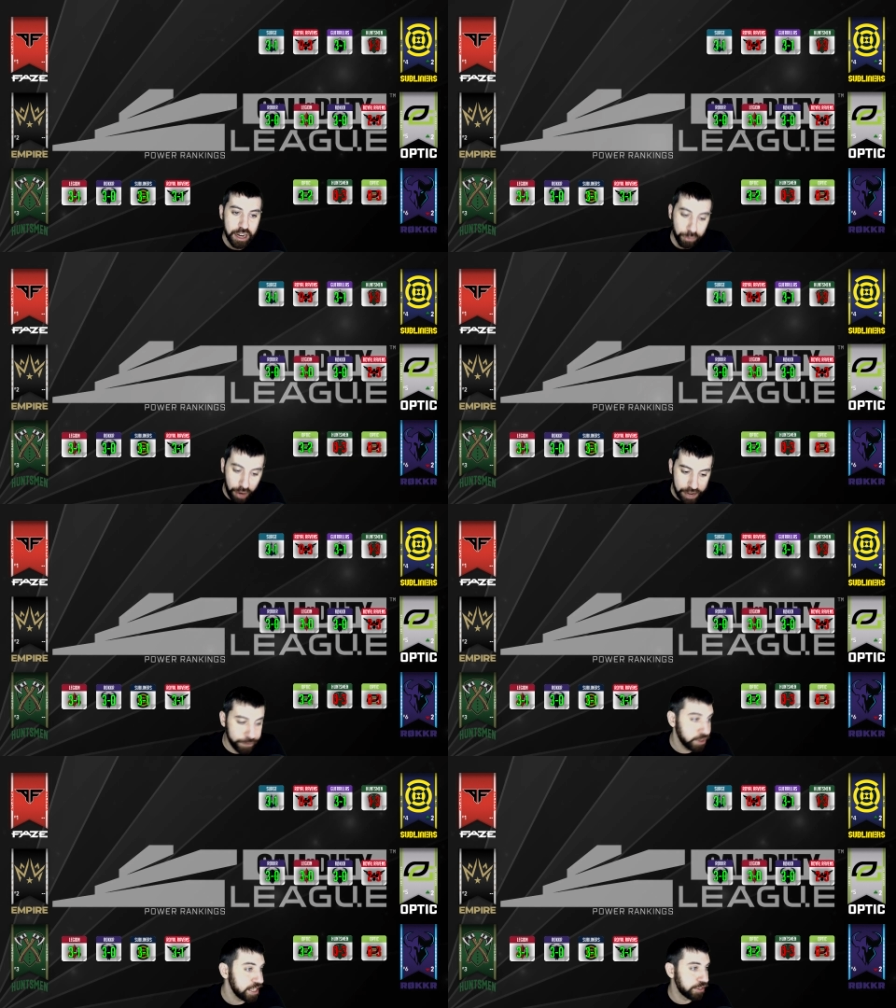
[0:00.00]

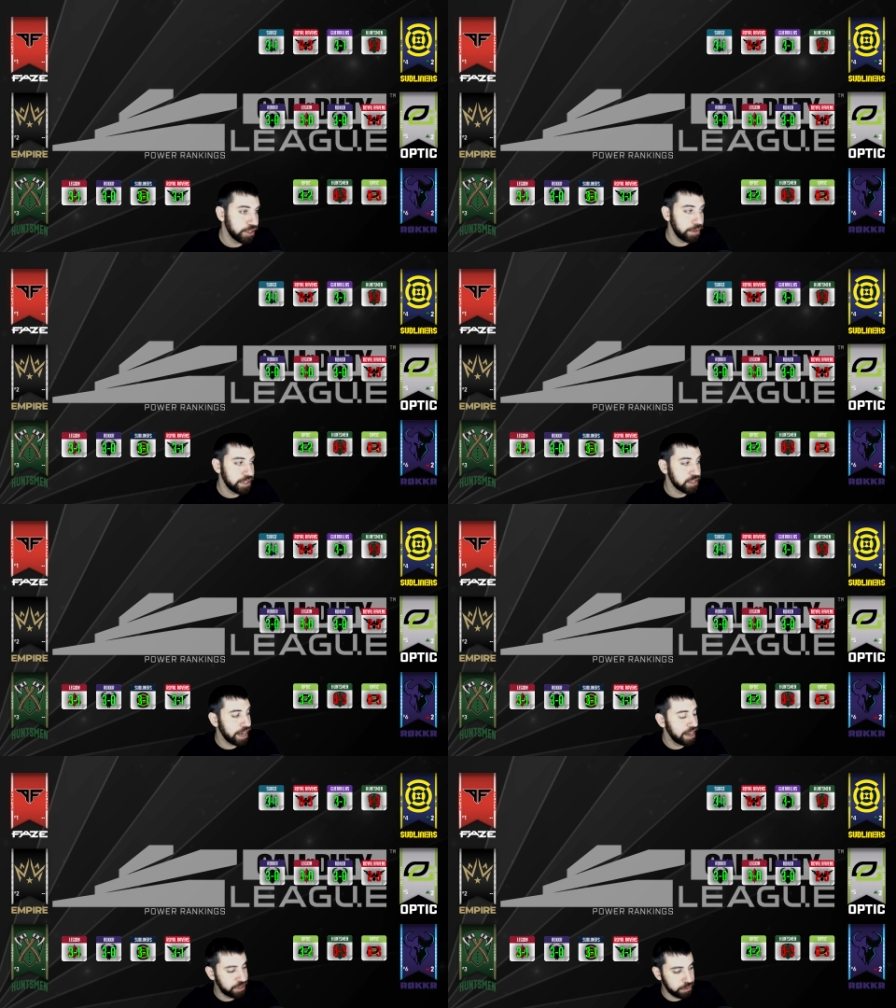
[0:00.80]
rightfully so. These
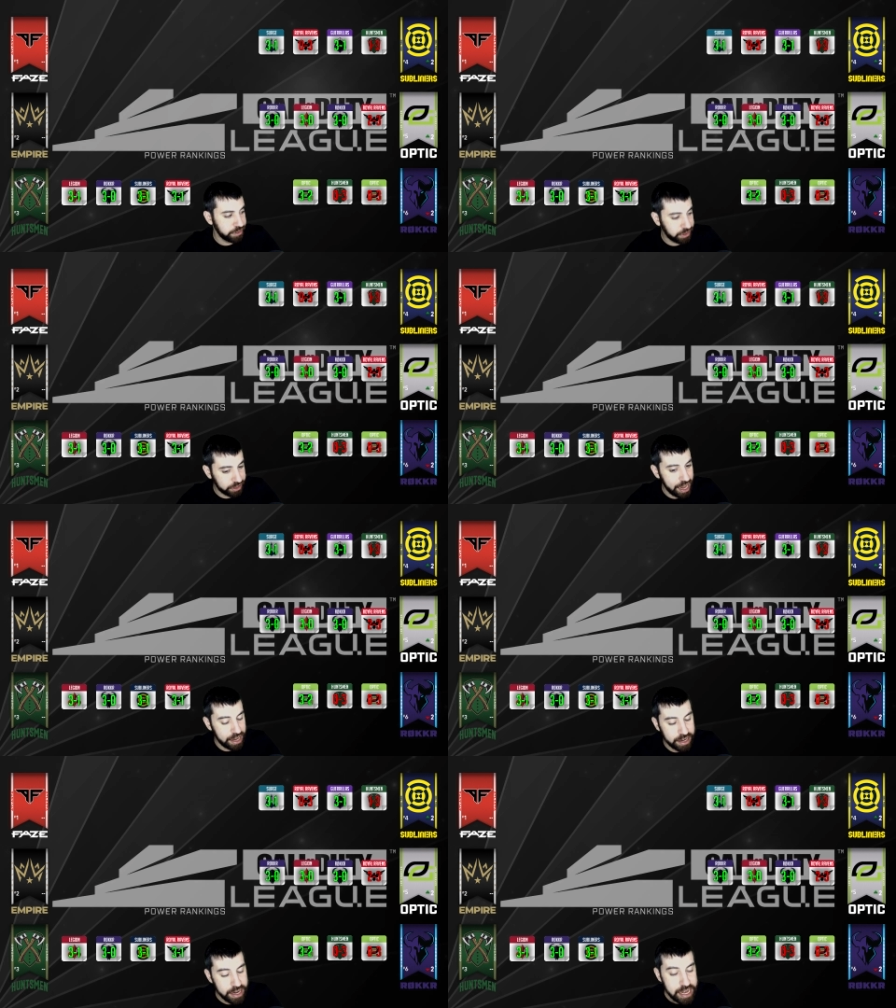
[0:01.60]
guys are insane.
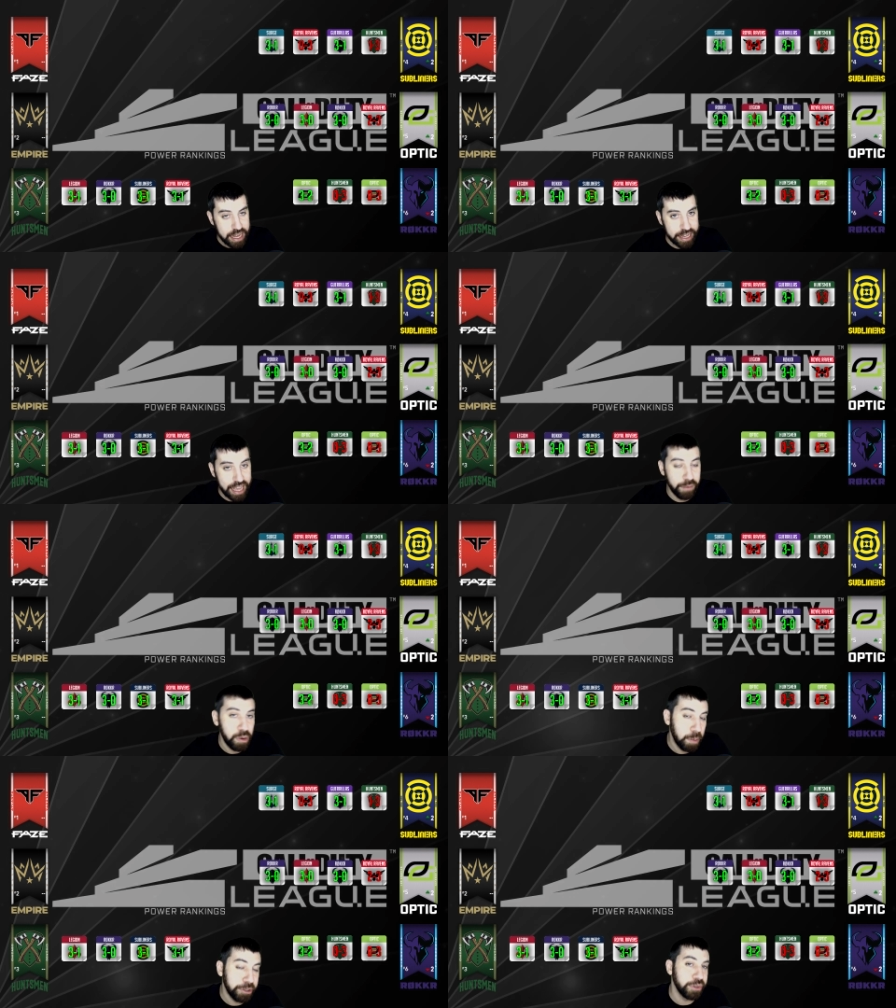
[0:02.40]
And again, we
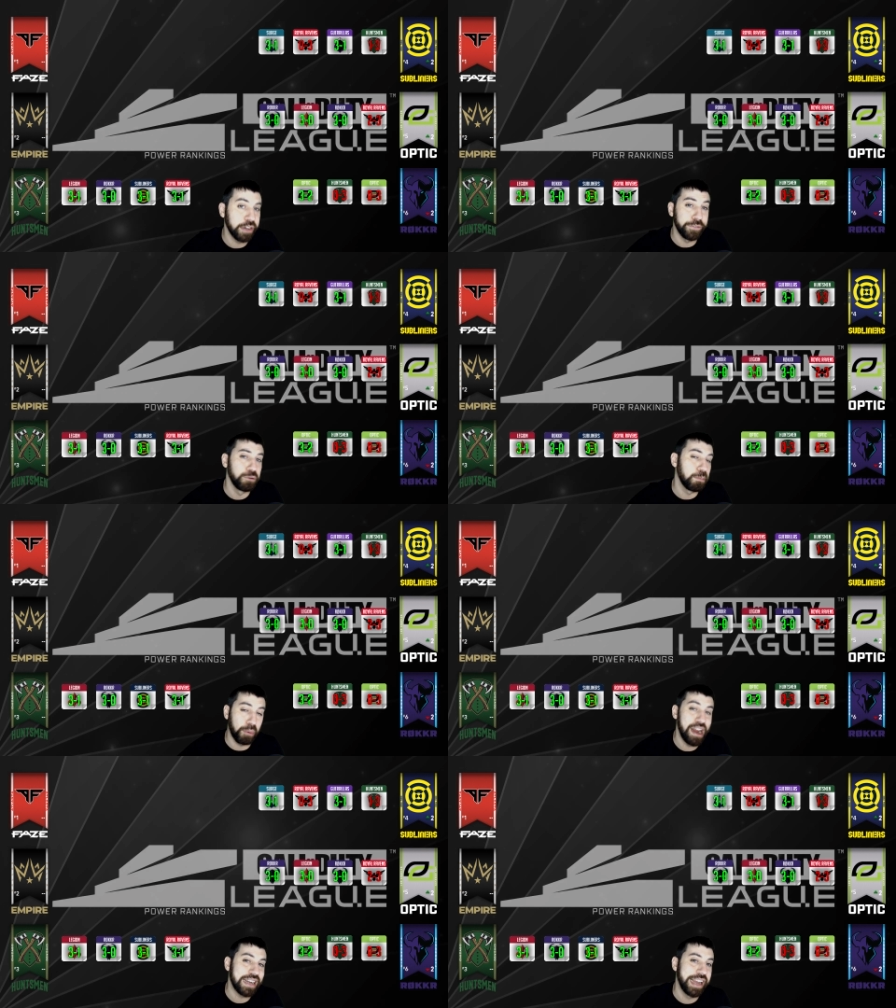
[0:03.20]
will be doing a full
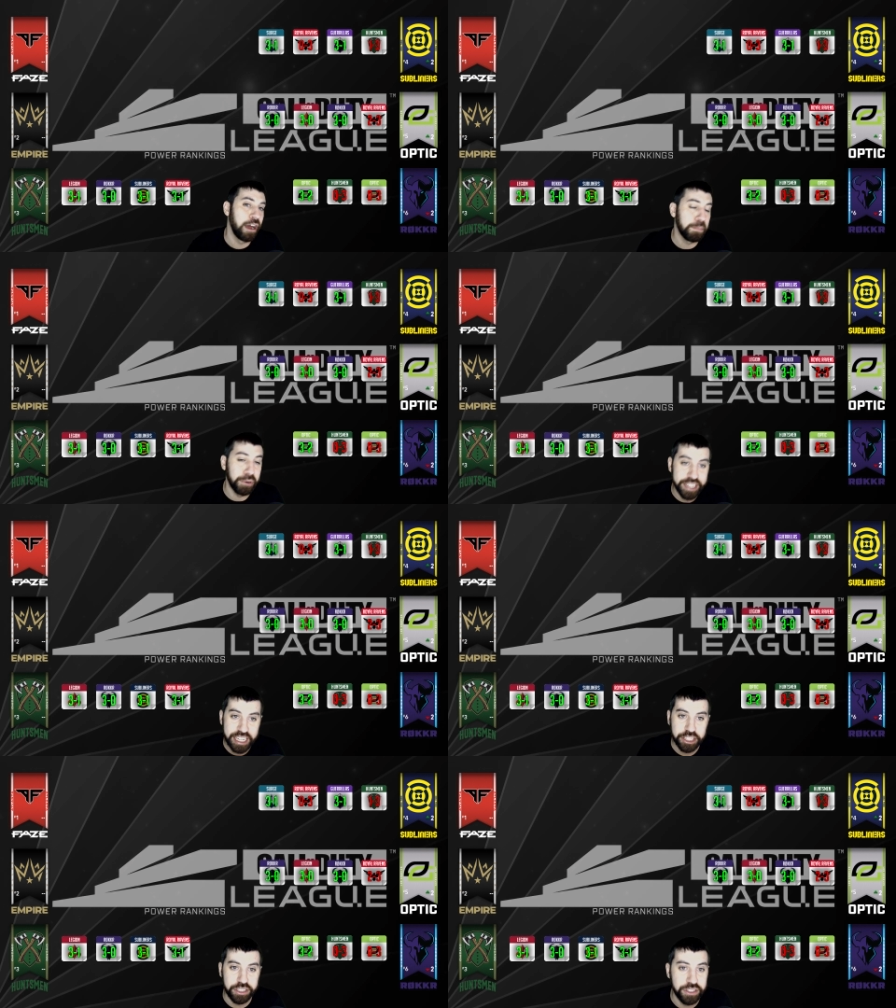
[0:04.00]
breakdown
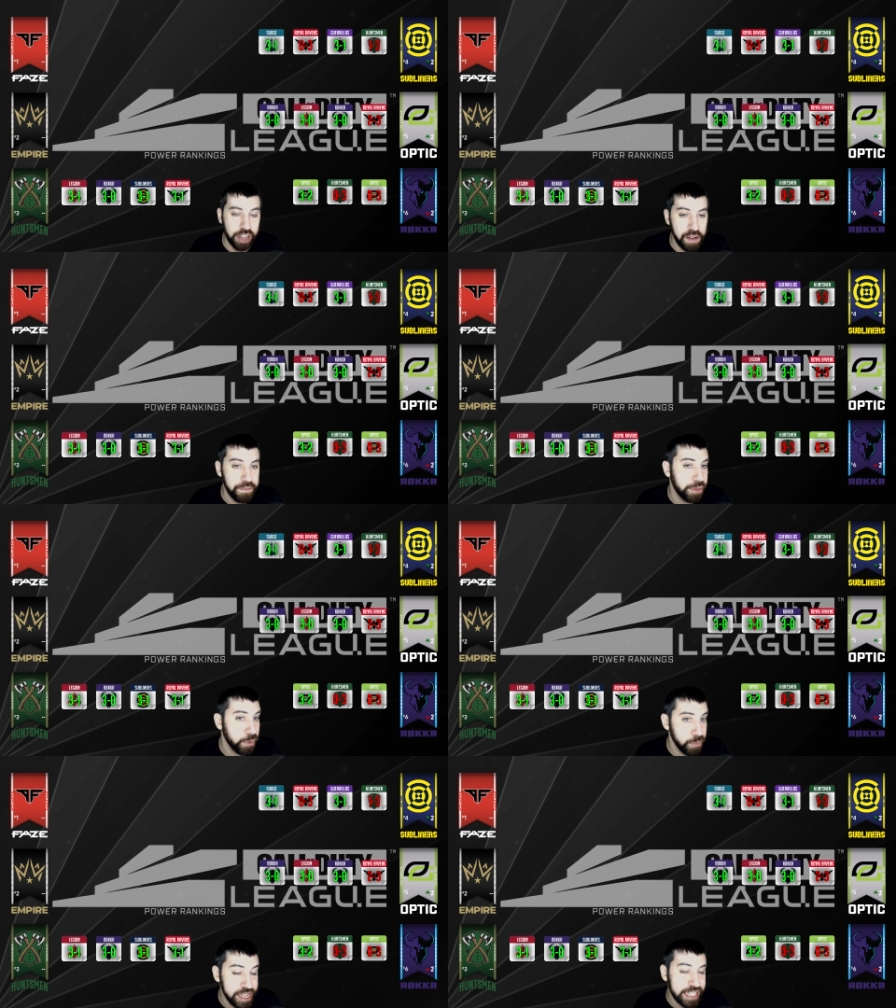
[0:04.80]
predictions of the
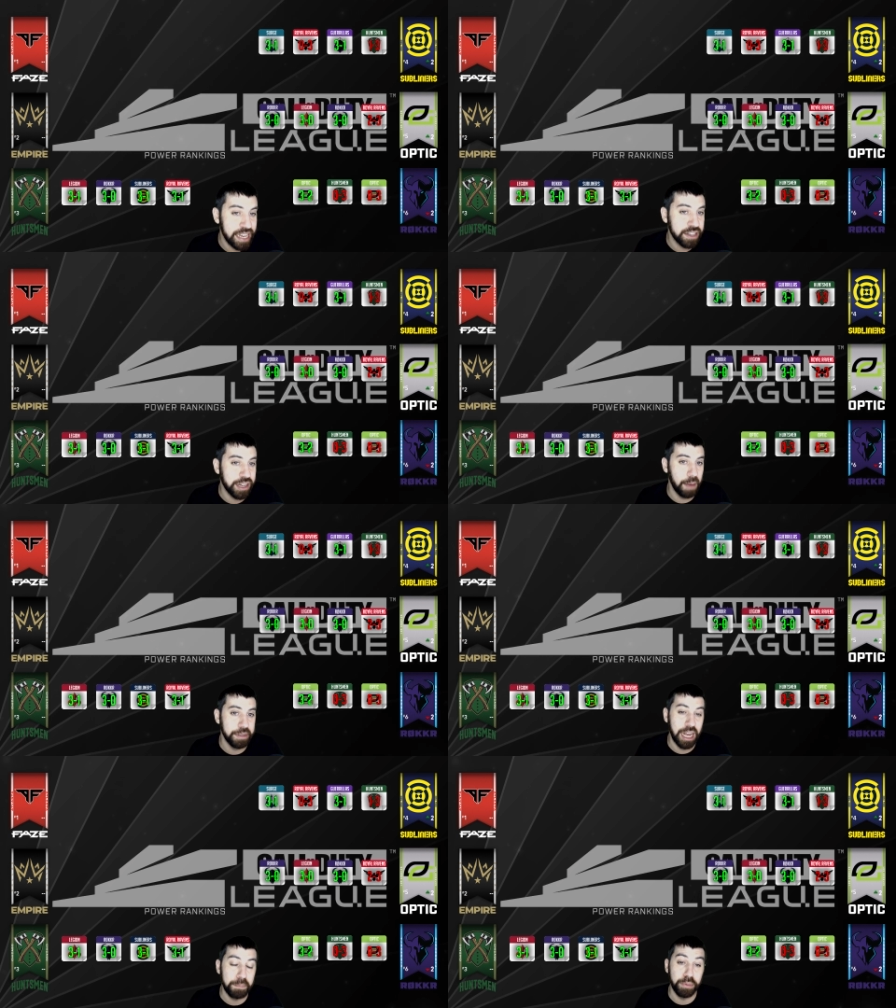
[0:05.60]
weekend
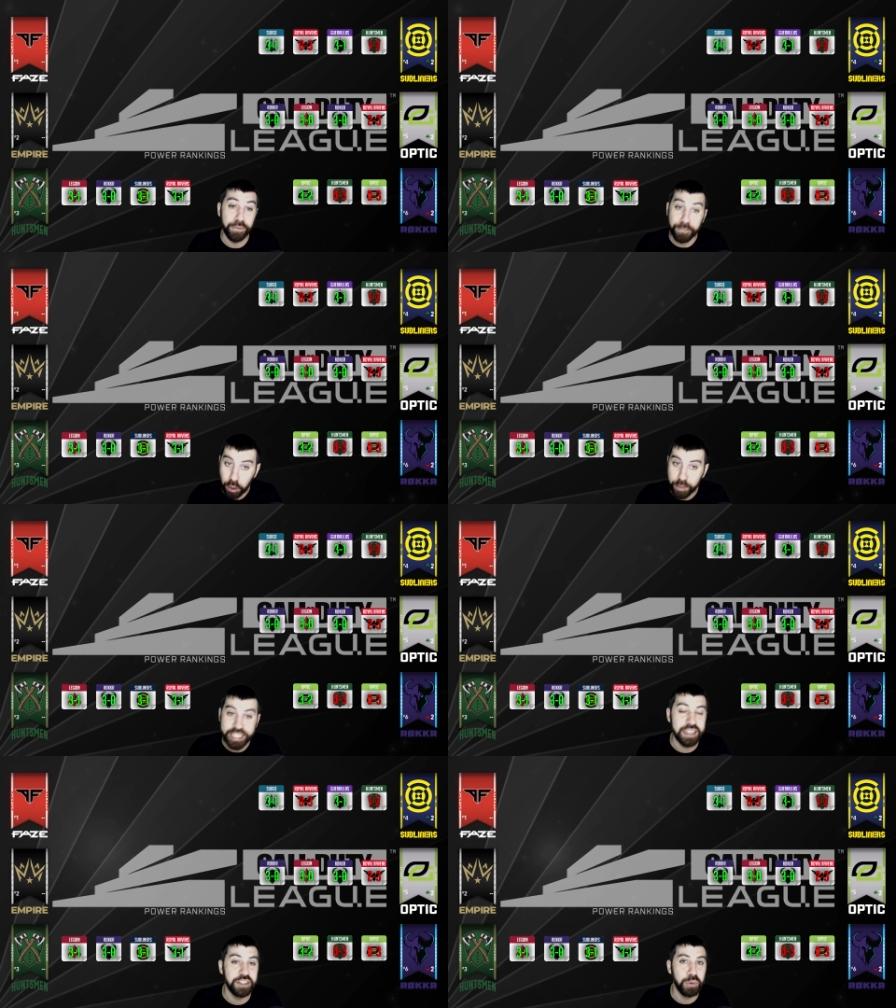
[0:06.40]
coming up before we
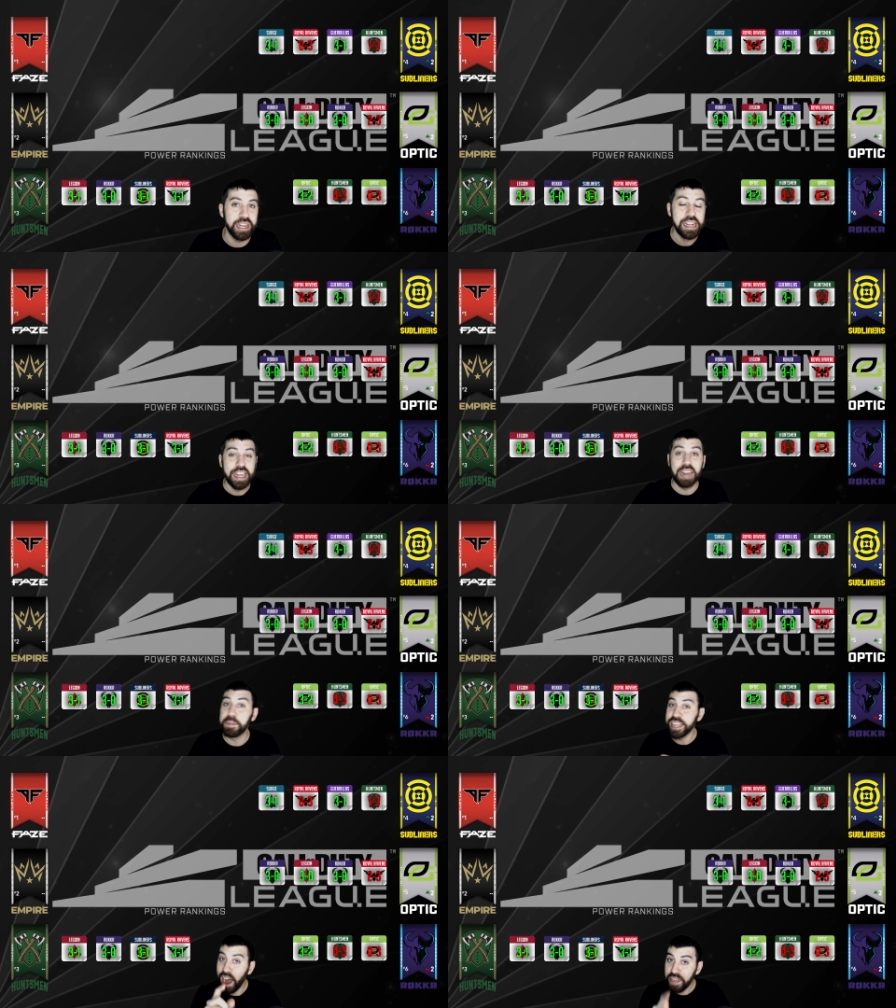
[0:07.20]
get into it. And
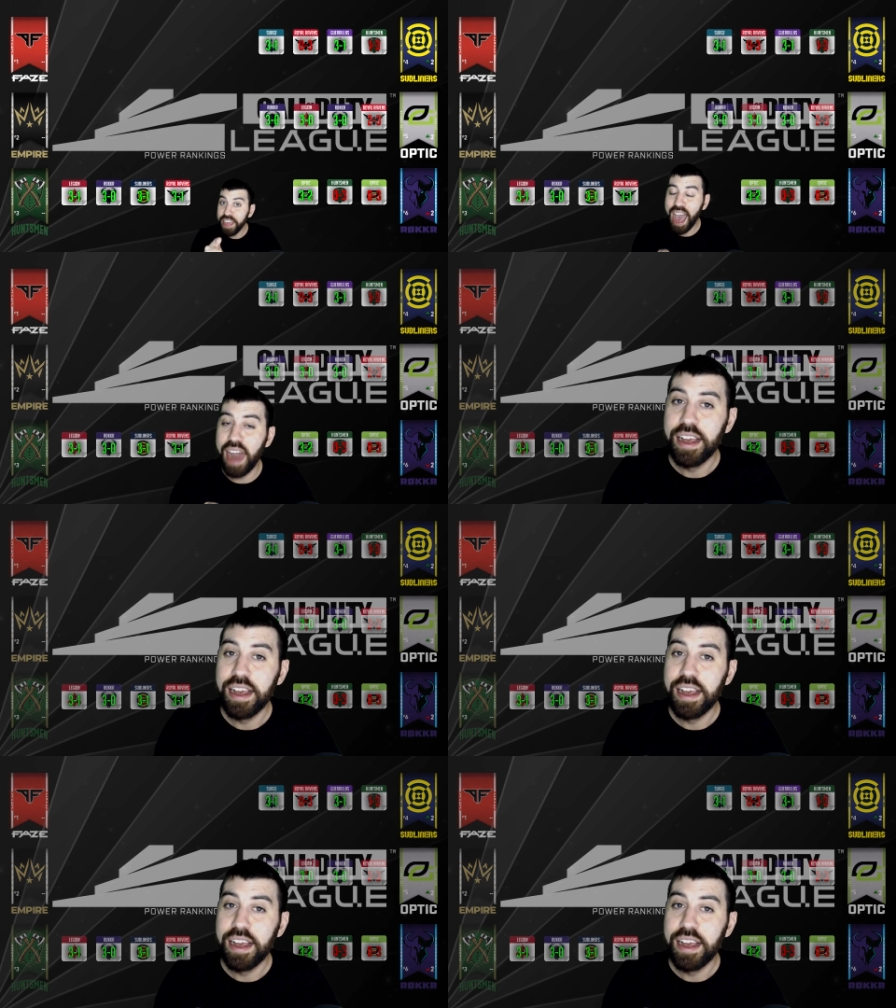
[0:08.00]
beyond that,